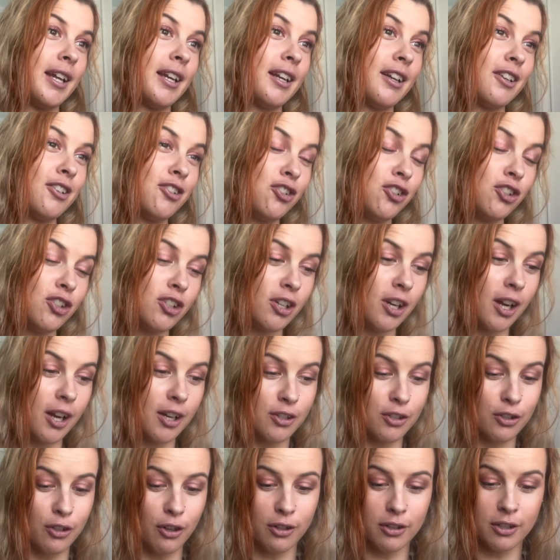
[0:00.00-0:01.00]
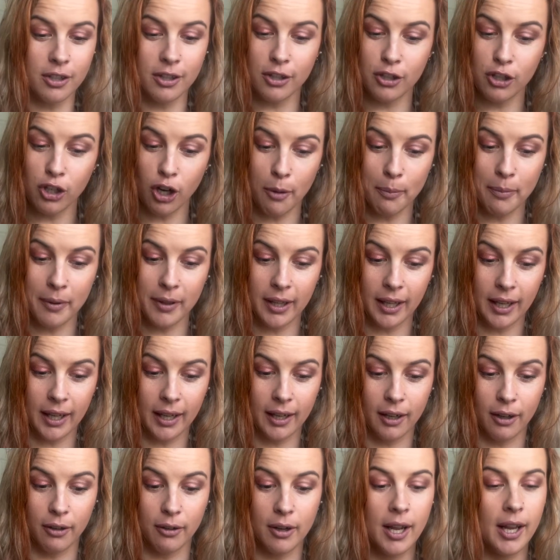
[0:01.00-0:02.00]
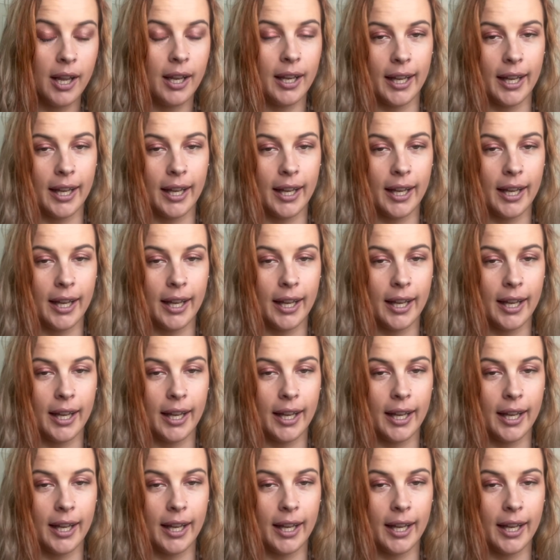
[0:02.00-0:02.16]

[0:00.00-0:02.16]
and I just got to the top of the hill.